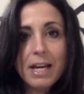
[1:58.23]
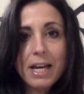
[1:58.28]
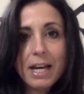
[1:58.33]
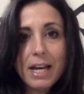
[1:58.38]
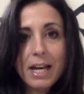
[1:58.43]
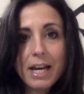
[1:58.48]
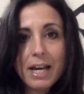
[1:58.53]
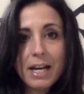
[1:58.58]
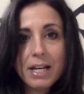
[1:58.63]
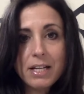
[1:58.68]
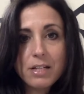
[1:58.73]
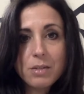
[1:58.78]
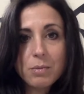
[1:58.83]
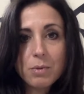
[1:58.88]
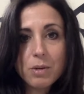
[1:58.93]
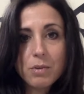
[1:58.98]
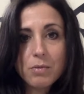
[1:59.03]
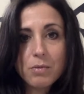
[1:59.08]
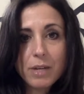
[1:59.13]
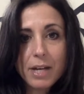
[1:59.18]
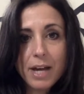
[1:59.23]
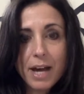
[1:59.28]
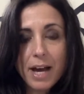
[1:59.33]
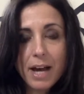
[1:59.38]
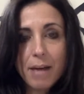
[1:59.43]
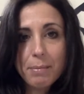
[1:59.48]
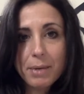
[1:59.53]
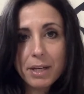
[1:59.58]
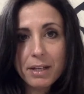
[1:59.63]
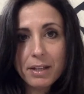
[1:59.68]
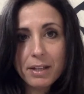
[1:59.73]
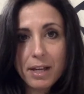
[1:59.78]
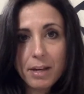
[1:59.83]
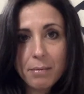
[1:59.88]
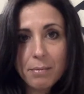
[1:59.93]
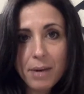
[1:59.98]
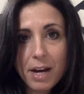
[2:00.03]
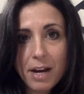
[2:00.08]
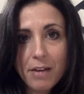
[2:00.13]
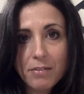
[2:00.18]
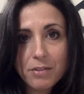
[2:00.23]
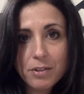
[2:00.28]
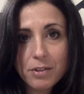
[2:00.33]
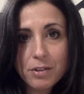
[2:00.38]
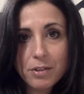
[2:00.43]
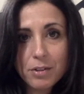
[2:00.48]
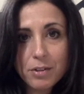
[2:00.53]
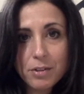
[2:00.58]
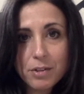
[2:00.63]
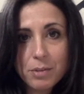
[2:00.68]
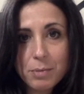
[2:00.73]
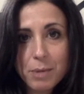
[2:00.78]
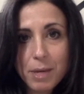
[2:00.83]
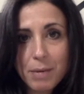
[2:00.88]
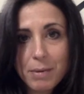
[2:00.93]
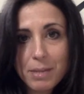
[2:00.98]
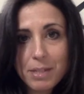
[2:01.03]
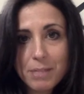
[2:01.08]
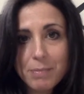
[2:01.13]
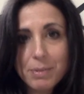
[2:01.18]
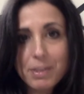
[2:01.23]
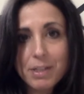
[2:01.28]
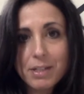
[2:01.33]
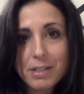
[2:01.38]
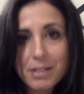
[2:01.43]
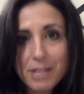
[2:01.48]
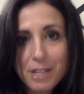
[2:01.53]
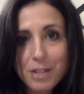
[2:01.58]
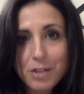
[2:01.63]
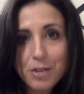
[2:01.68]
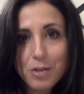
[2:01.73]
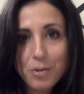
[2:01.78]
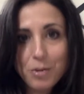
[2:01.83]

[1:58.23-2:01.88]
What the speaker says: and we're rehabbing them after those babies because they do